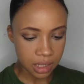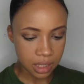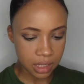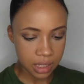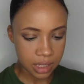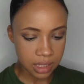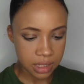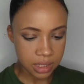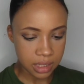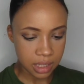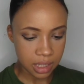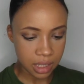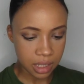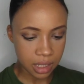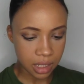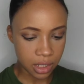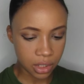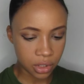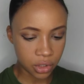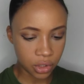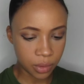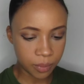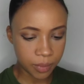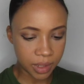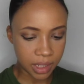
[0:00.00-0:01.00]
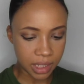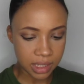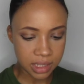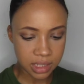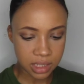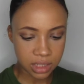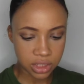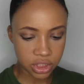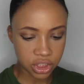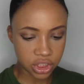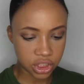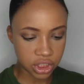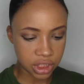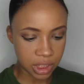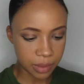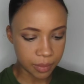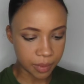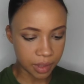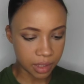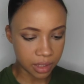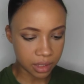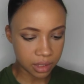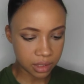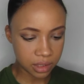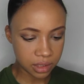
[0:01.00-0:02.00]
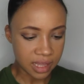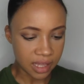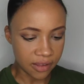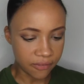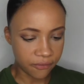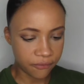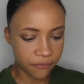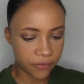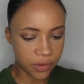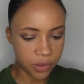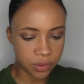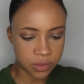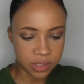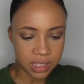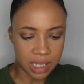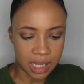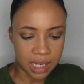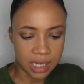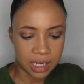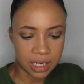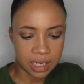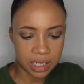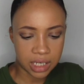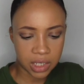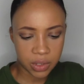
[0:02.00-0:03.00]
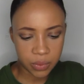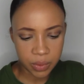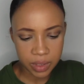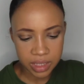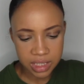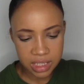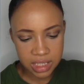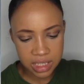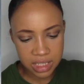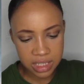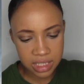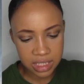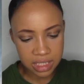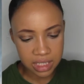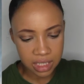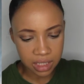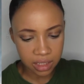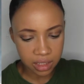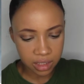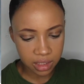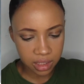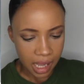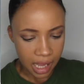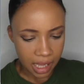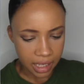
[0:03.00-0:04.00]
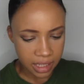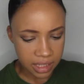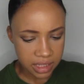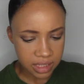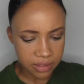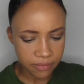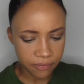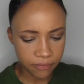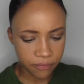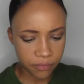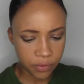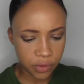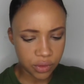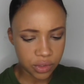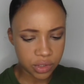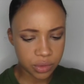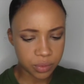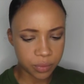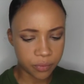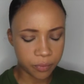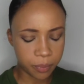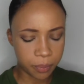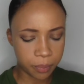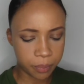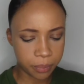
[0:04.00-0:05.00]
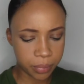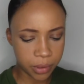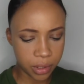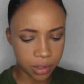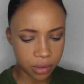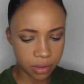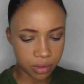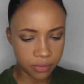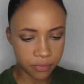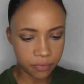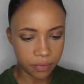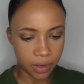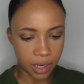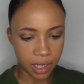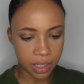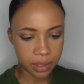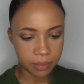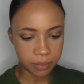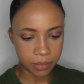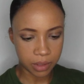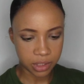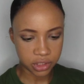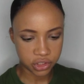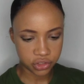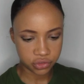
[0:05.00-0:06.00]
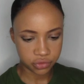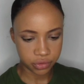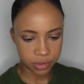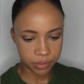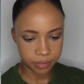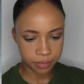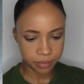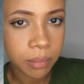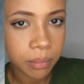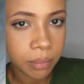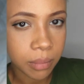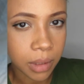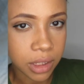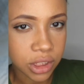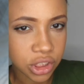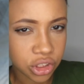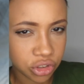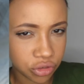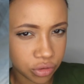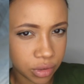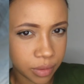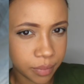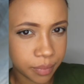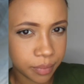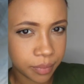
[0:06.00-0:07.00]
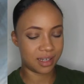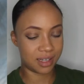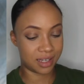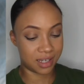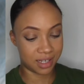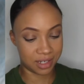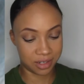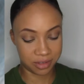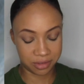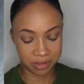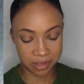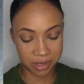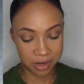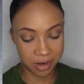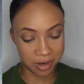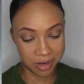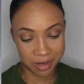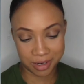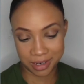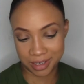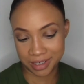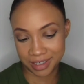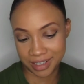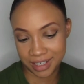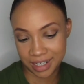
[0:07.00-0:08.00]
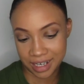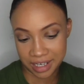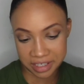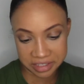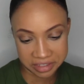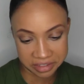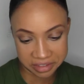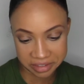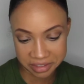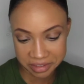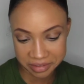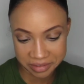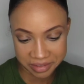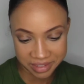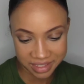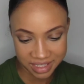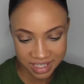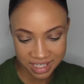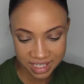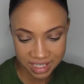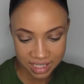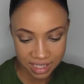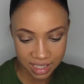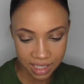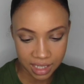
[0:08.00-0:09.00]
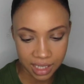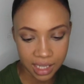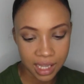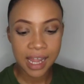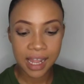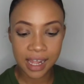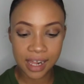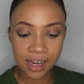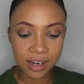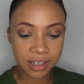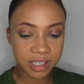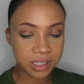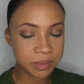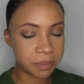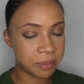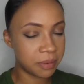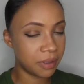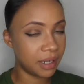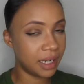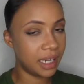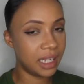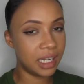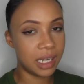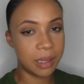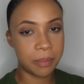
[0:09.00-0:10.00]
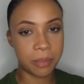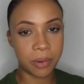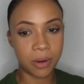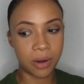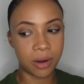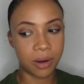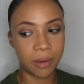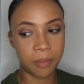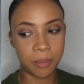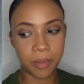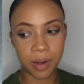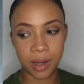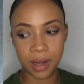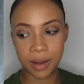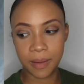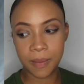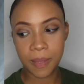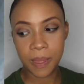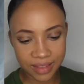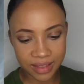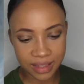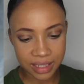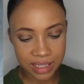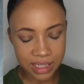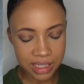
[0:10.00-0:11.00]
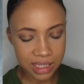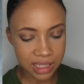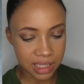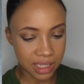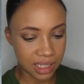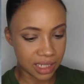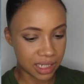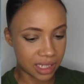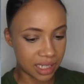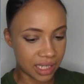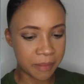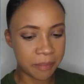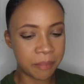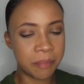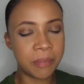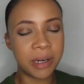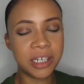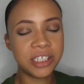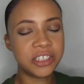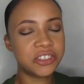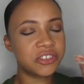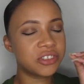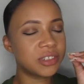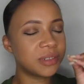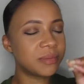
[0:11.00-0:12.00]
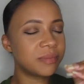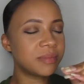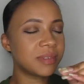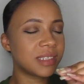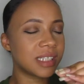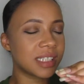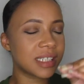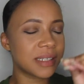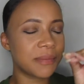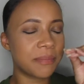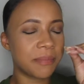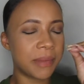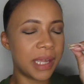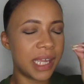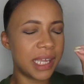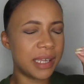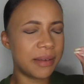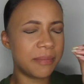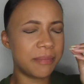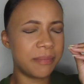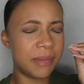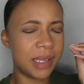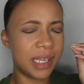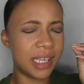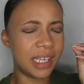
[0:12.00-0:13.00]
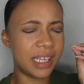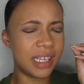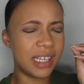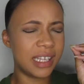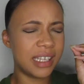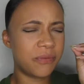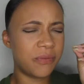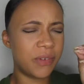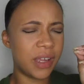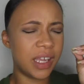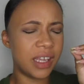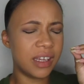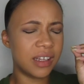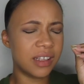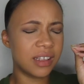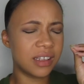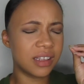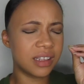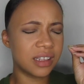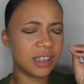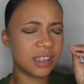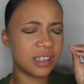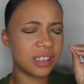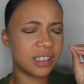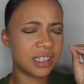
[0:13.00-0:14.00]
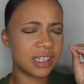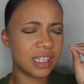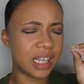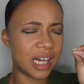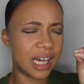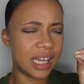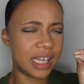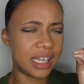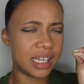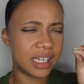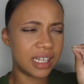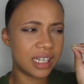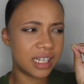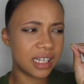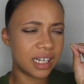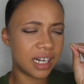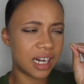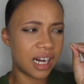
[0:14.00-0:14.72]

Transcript: it's a luminescent shimmer that feels like liquid silk, and it's infused with purified mushroom. I don't know what to say. It looks pretty in the pot, but listen, mushroom doesn't make me feel like